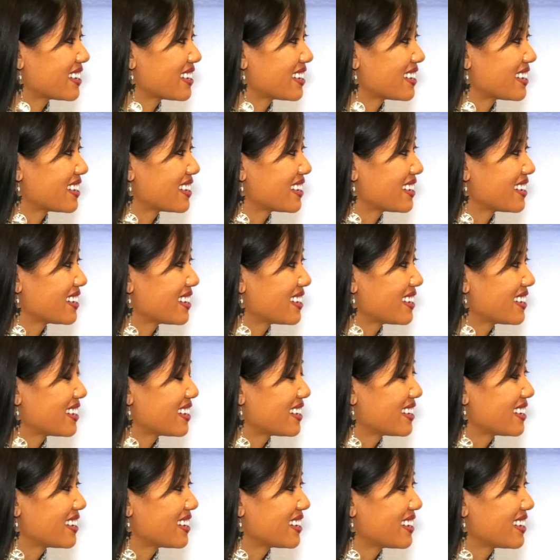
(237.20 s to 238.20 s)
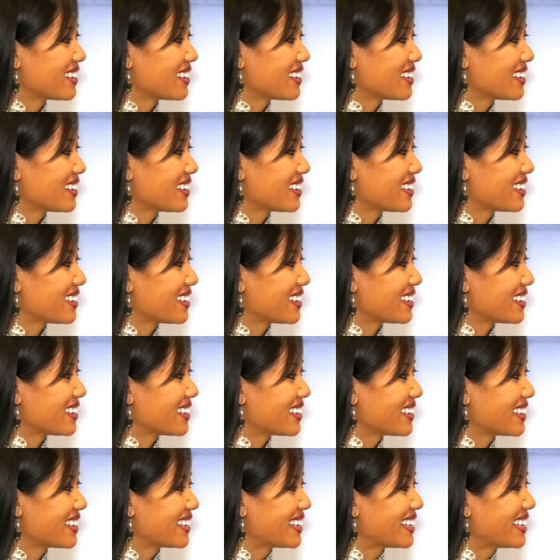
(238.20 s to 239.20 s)

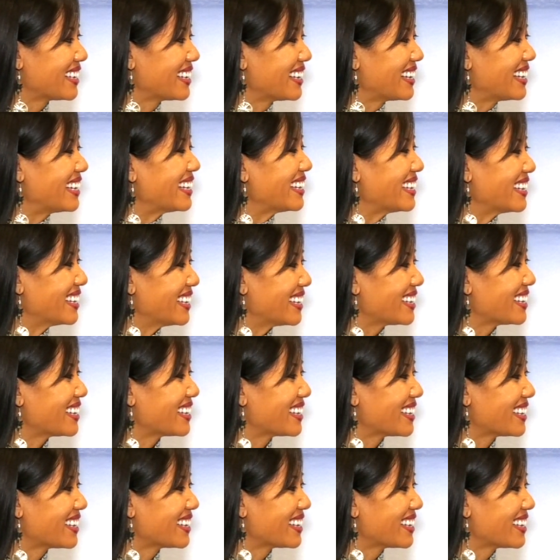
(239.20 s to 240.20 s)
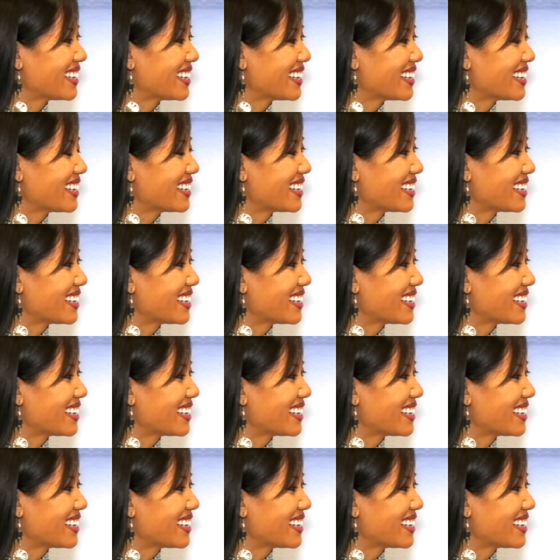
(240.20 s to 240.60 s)
This person isn't speaking.